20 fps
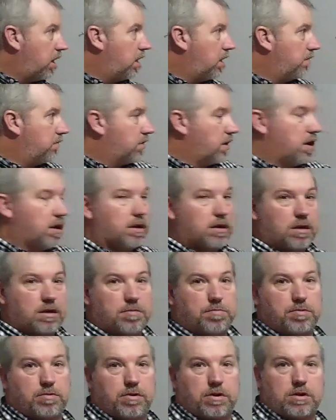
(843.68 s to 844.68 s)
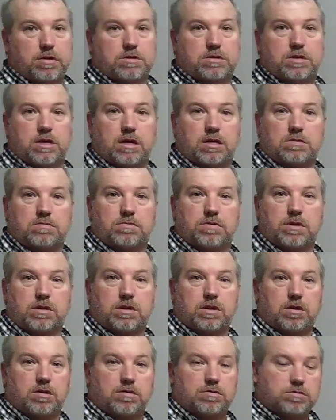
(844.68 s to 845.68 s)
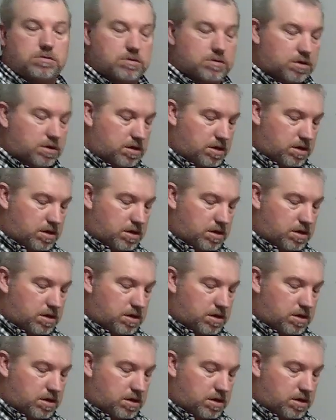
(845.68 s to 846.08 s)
I've got a pretty good sized windows.